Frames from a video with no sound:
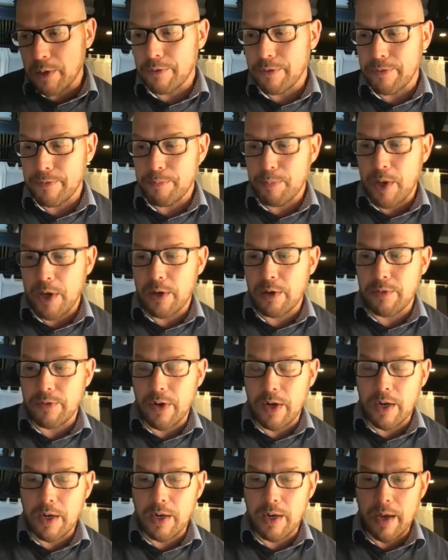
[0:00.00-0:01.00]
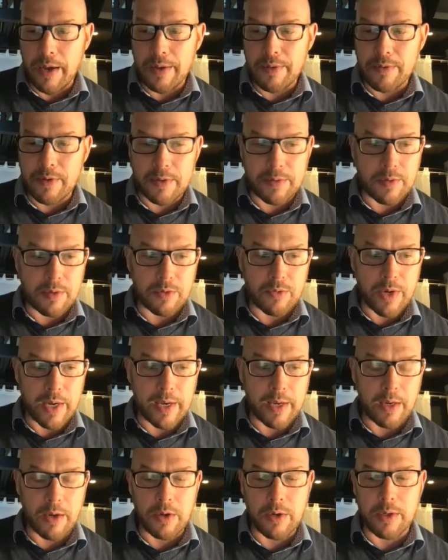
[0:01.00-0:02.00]
of our clients are still
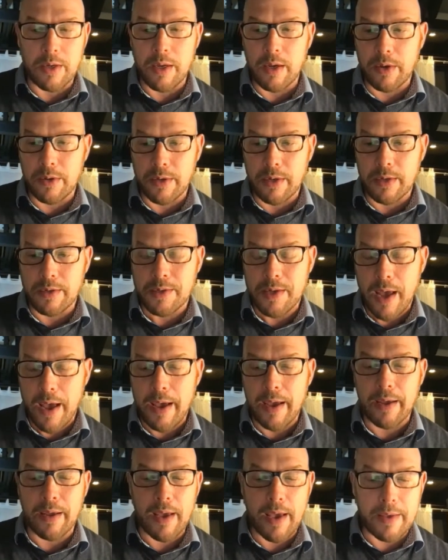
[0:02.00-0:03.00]
running on a tag